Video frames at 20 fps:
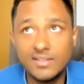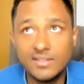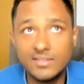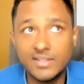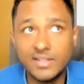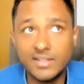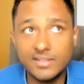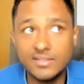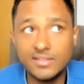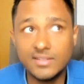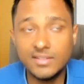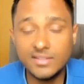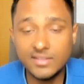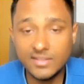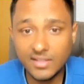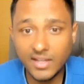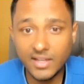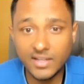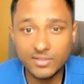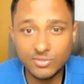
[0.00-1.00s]
that is
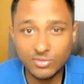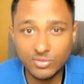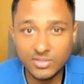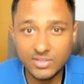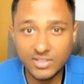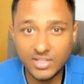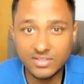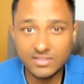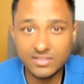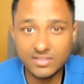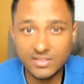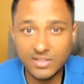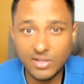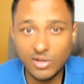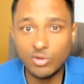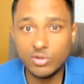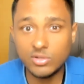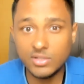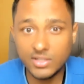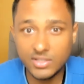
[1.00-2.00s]
Hinsa actually. That's
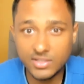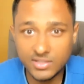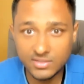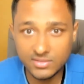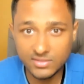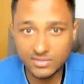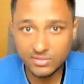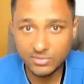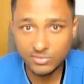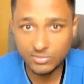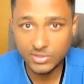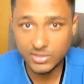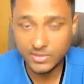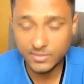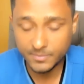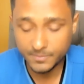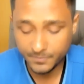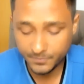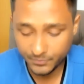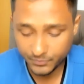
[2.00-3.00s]
cowardliness. Okay.
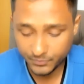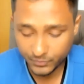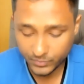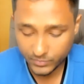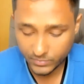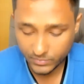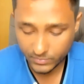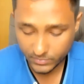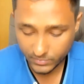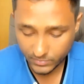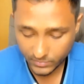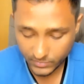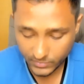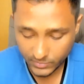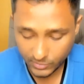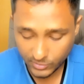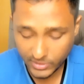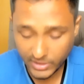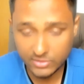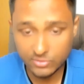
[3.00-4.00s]

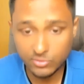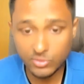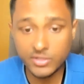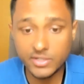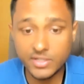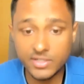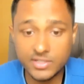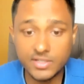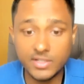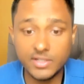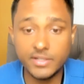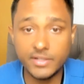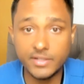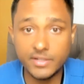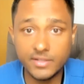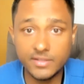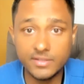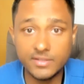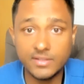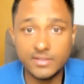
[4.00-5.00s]
So that's what Krishna did.
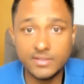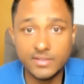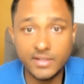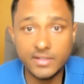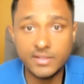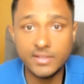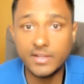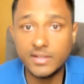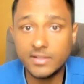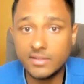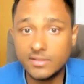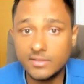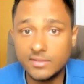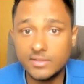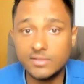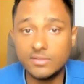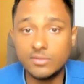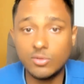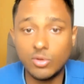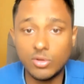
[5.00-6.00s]
Krishna said that
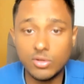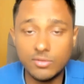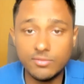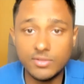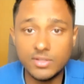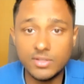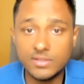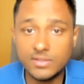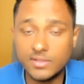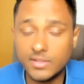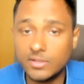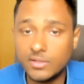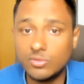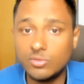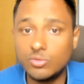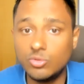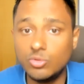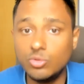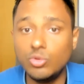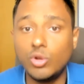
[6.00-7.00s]
these Kauravas, they
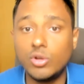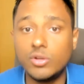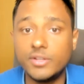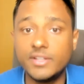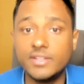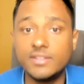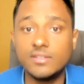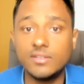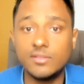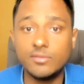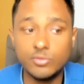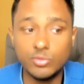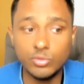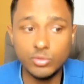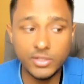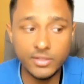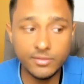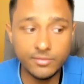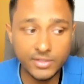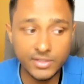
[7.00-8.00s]
do not deserve to
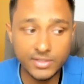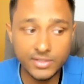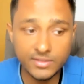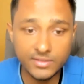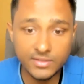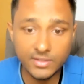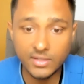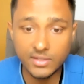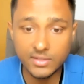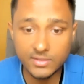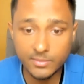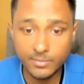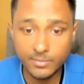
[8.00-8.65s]
live in this earth